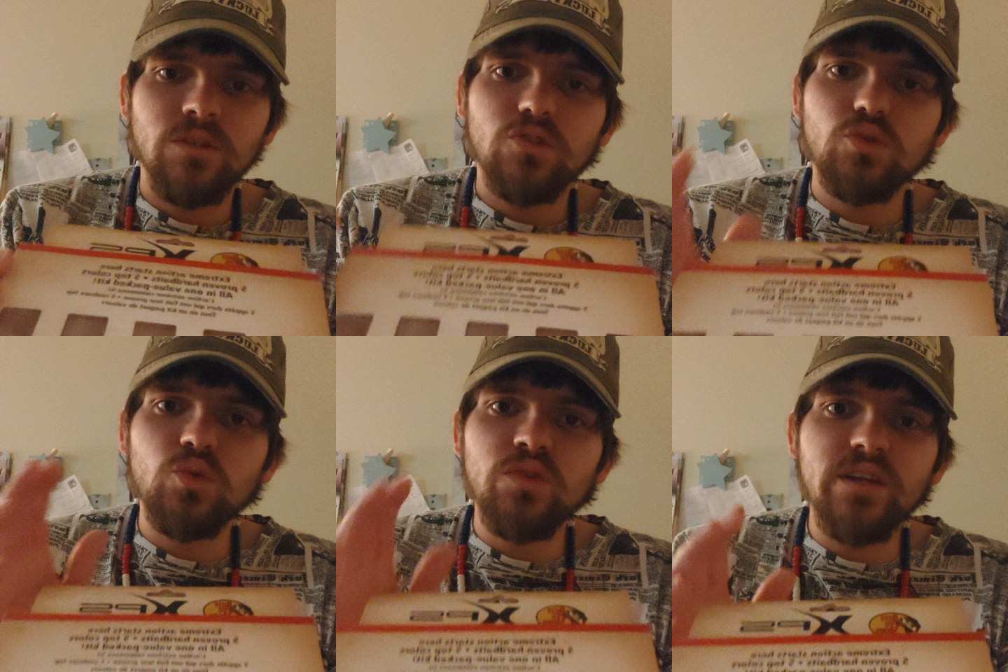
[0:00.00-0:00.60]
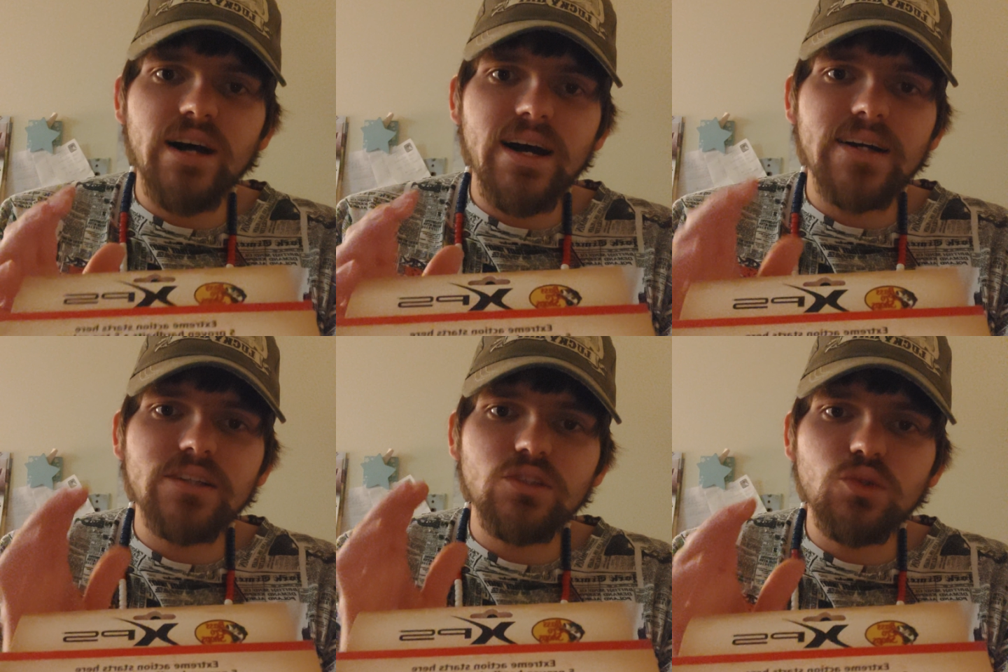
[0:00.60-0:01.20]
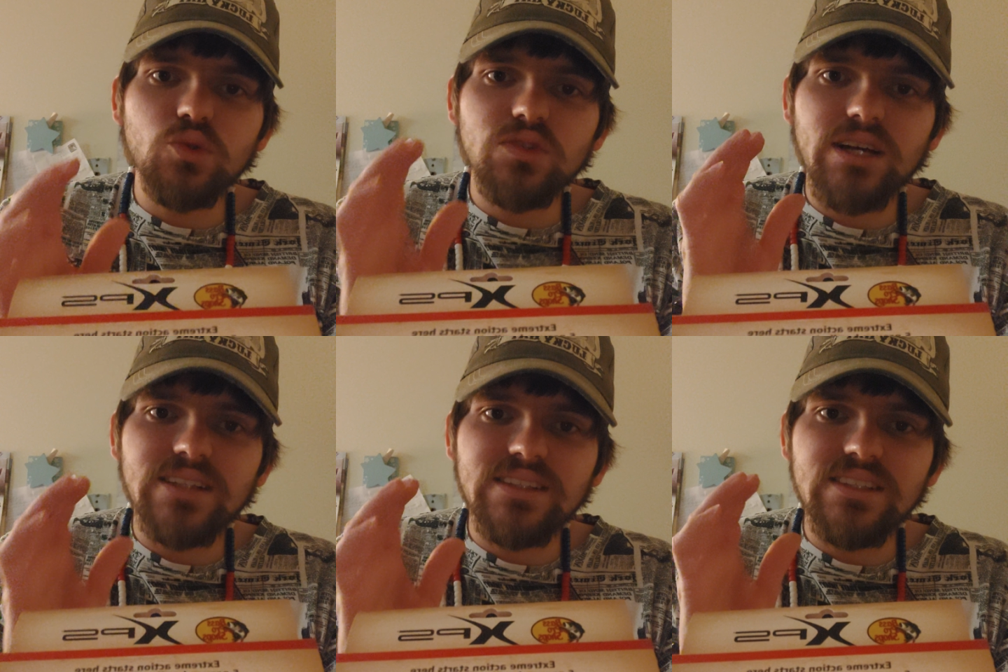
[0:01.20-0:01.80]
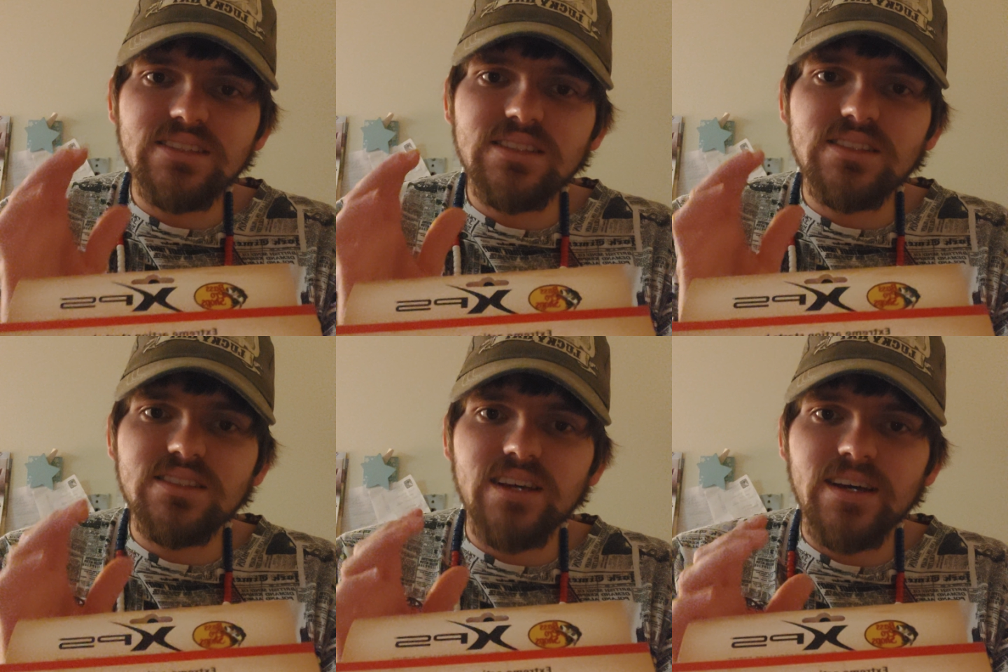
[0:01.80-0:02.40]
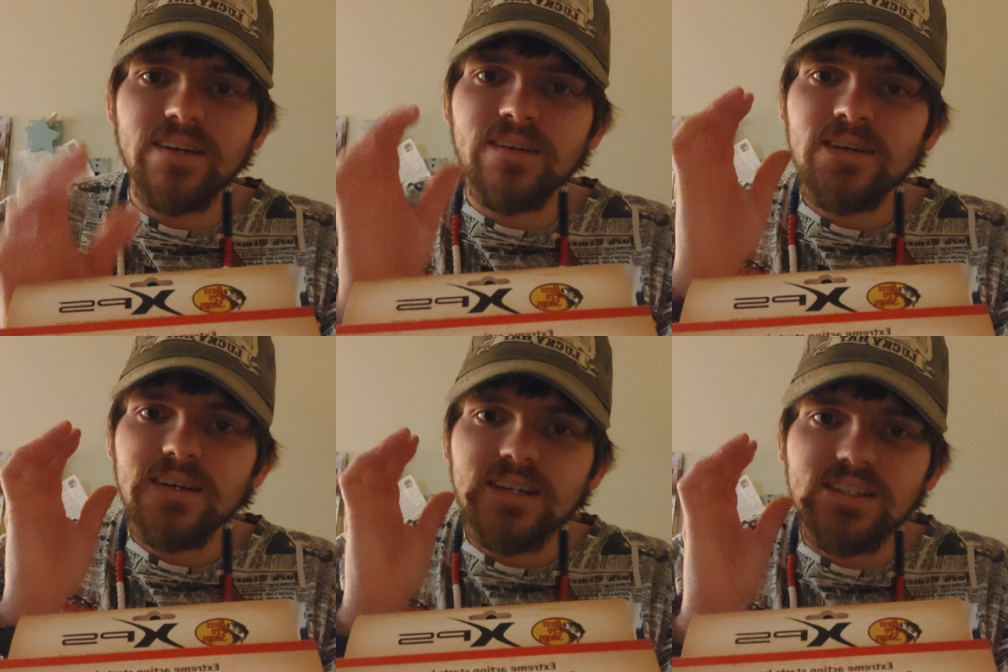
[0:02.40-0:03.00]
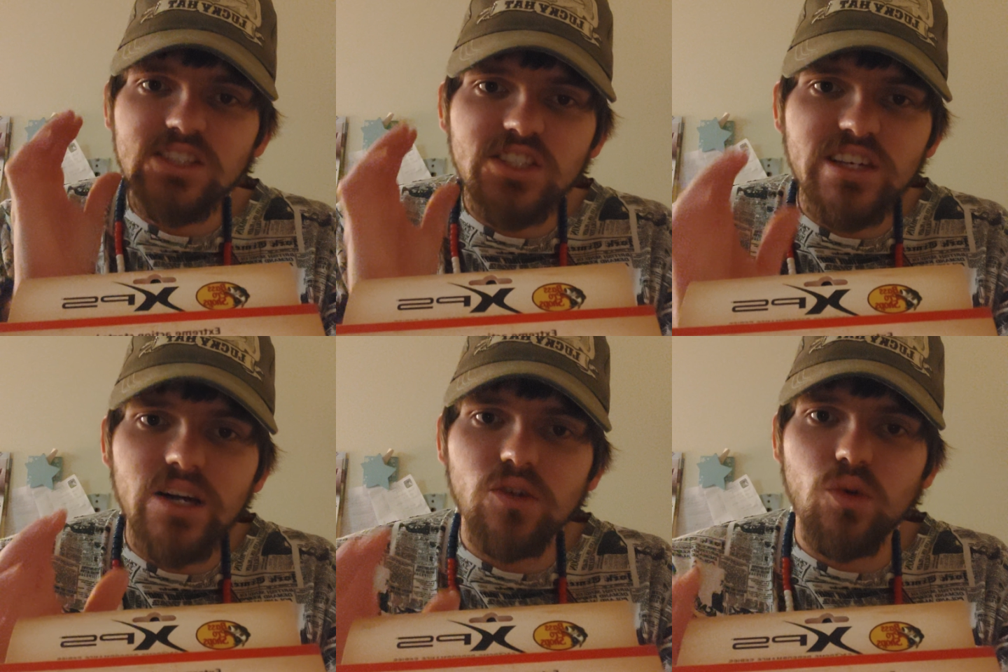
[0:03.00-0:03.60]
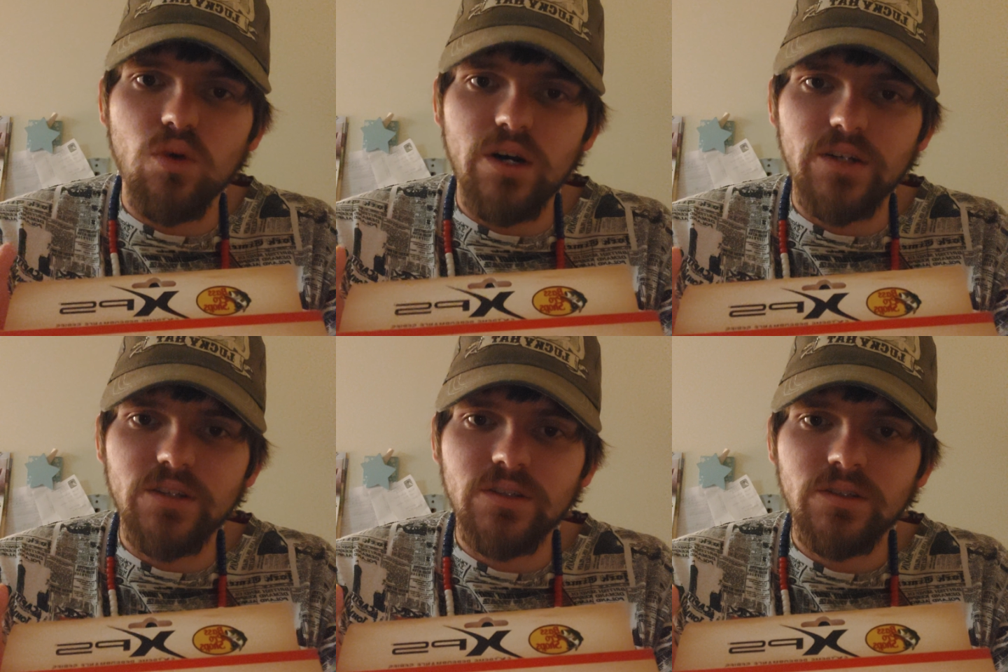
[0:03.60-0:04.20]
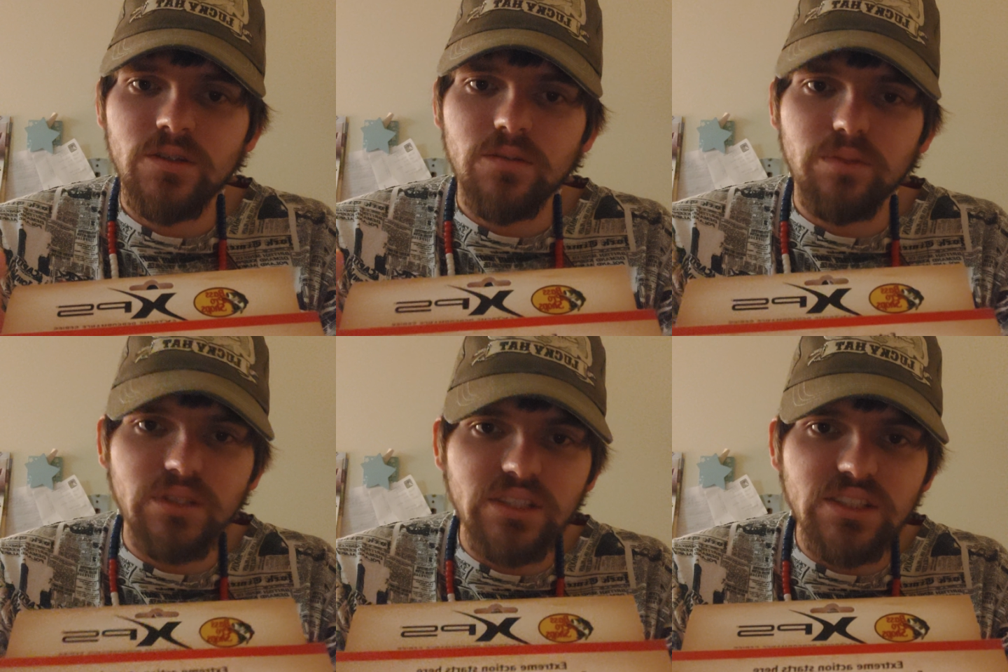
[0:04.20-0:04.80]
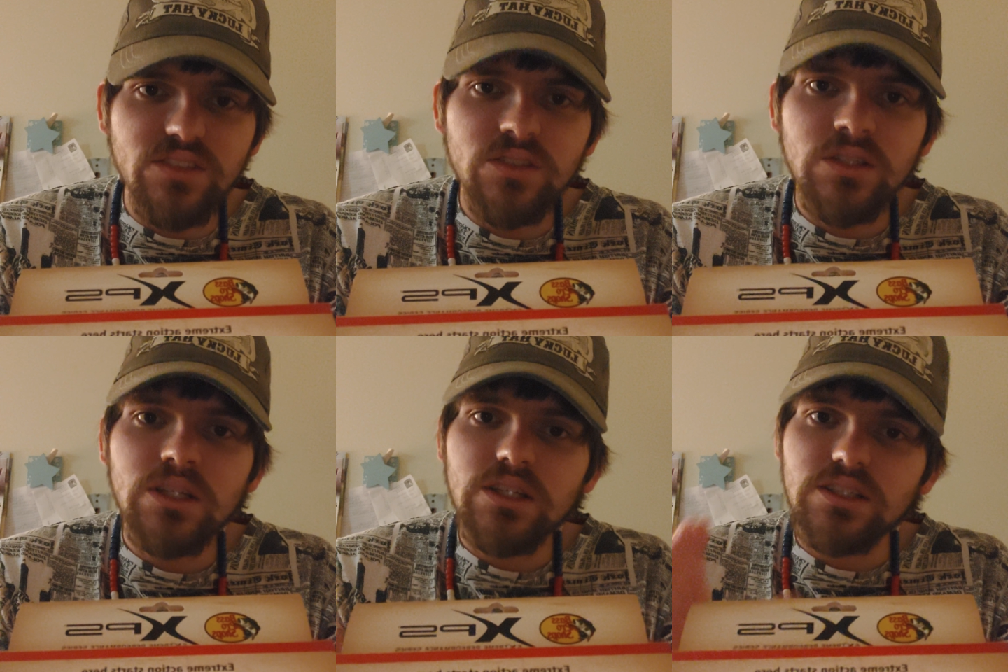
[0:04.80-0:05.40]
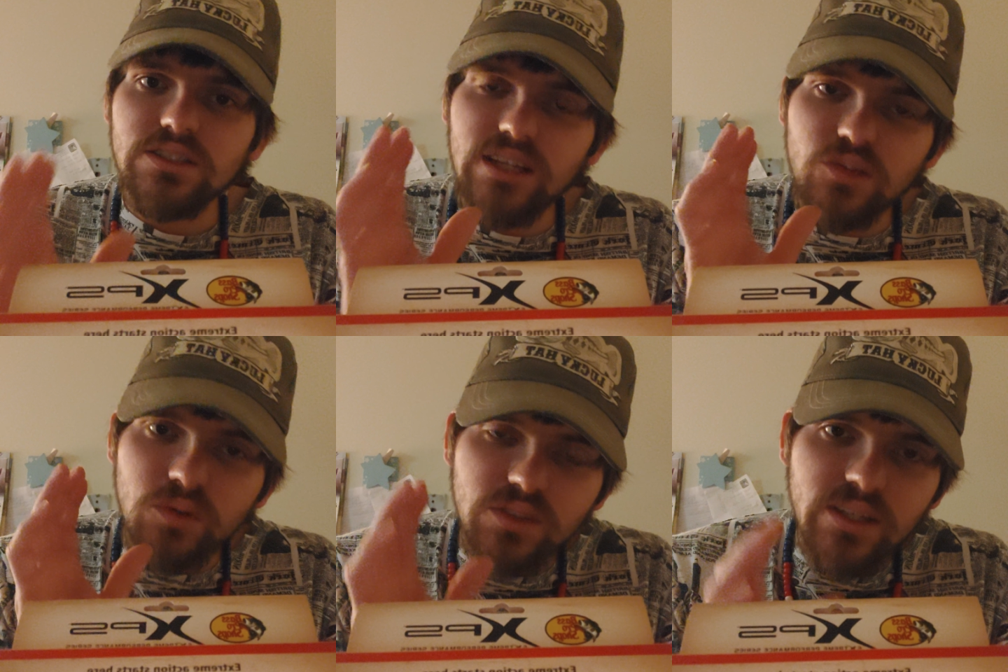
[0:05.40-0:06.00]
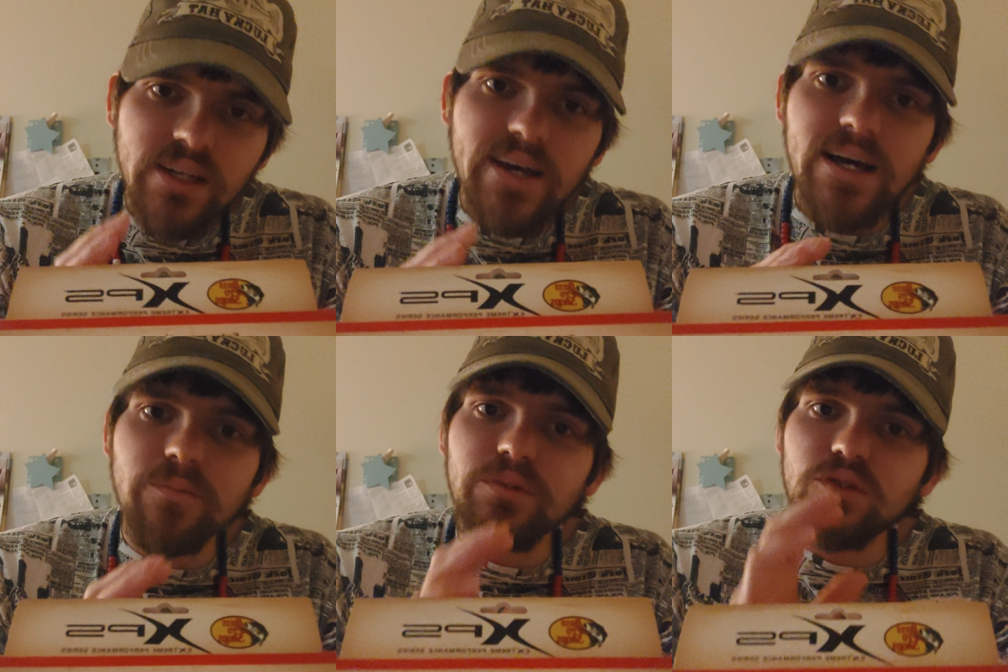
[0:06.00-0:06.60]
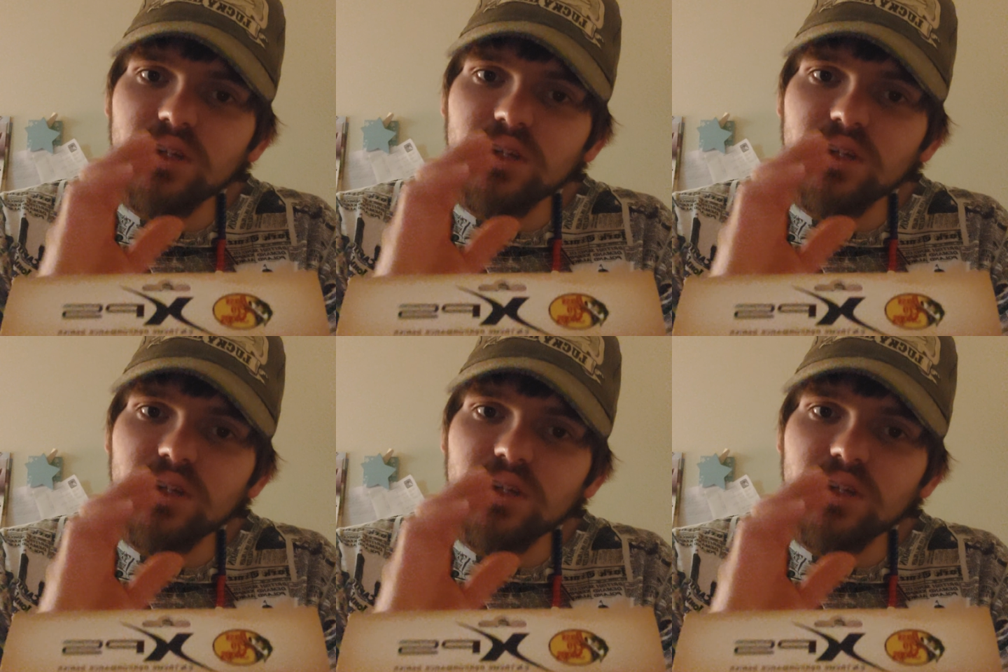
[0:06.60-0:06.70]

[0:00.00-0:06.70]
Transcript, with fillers: do not use a DT10 in shallow water, please, because that's what's gonna happen.